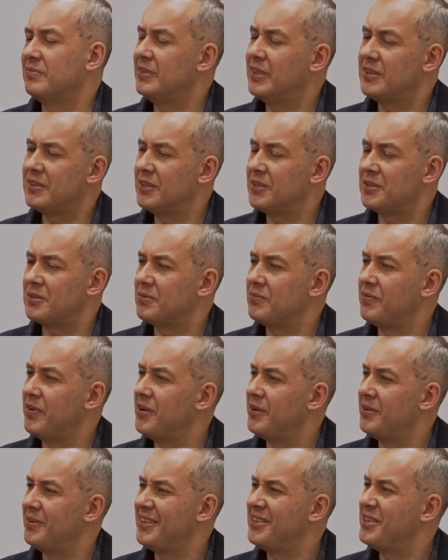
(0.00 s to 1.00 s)
Is this
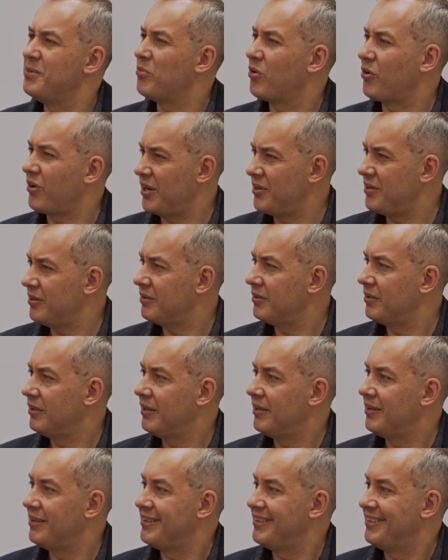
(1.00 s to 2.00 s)
very democratic
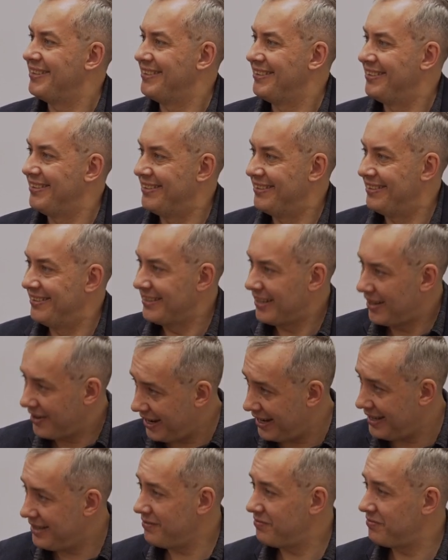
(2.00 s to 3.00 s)

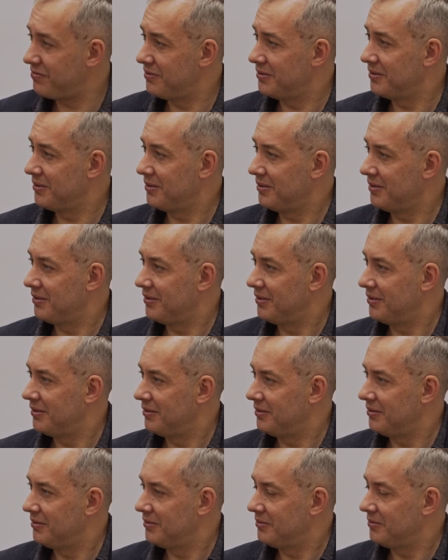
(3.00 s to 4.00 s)
narrative?
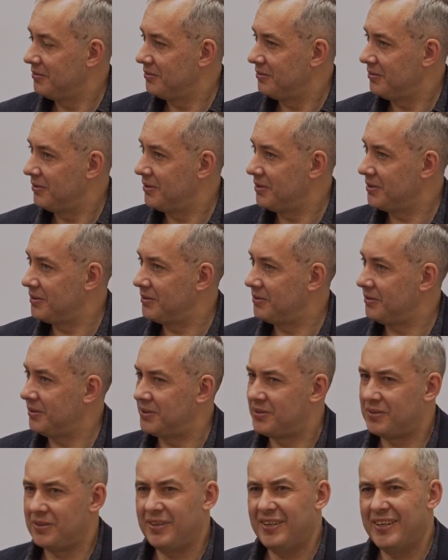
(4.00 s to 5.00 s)
Is,
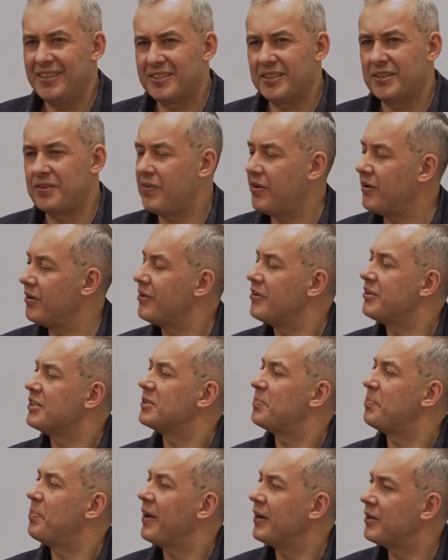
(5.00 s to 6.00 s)
is, is it very
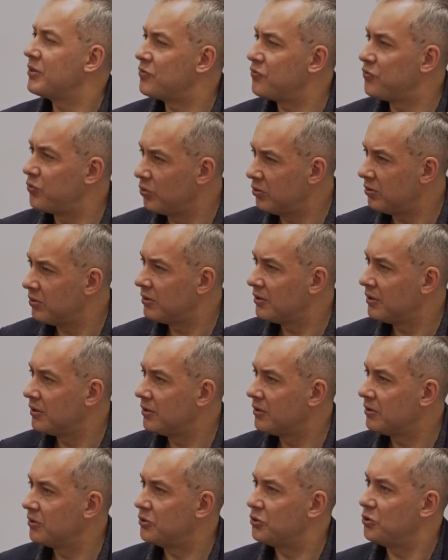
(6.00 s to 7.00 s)
respectful
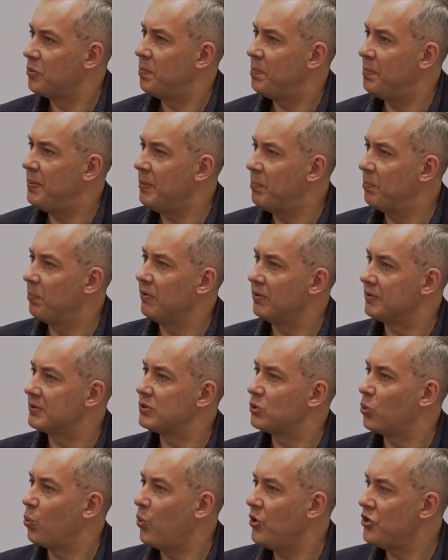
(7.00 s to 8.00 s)
to
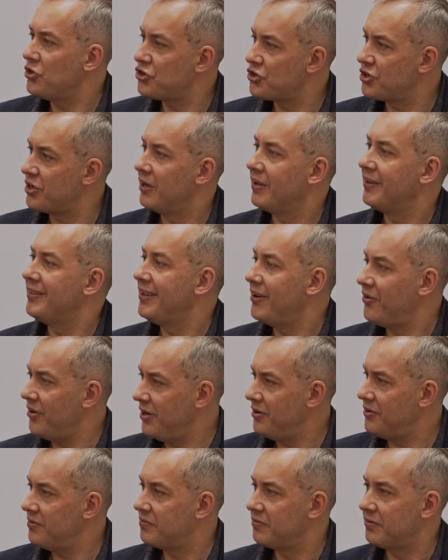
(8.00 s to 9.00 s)
people's wish
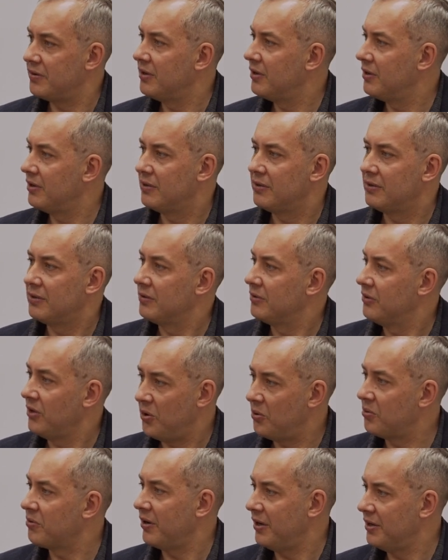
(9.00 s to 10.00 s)
narrative?
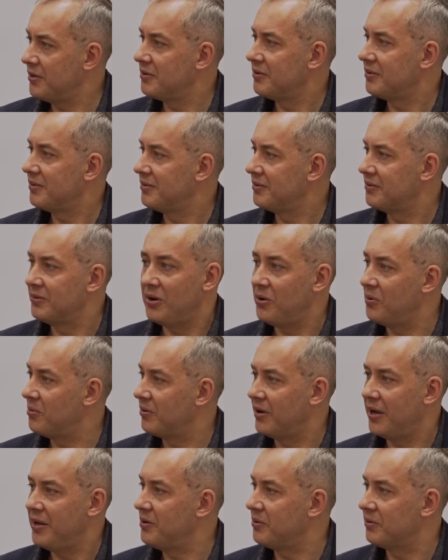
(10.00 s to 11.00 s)
No, right?
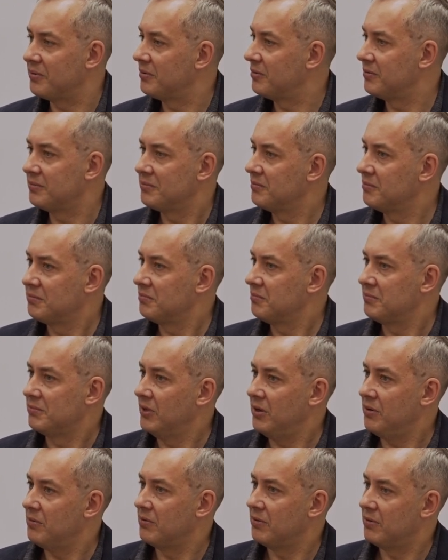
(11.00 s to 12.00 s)
No, any.
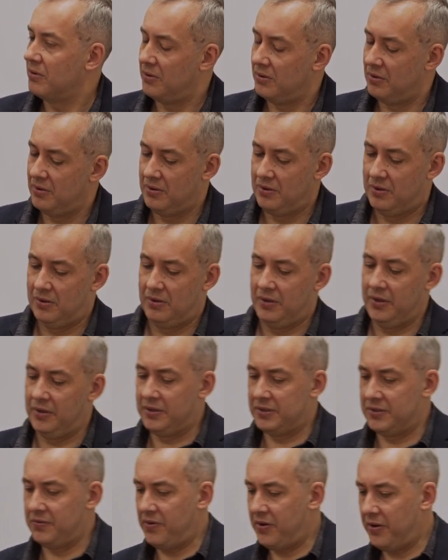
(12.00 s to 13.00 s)
No.
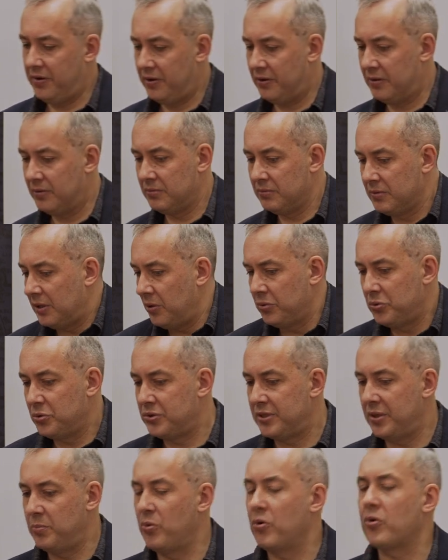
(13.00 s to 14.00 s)
It is very, how
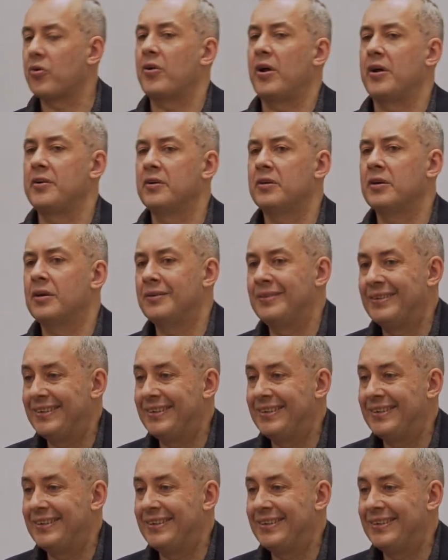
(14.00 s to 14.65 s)
to say, bureaucratic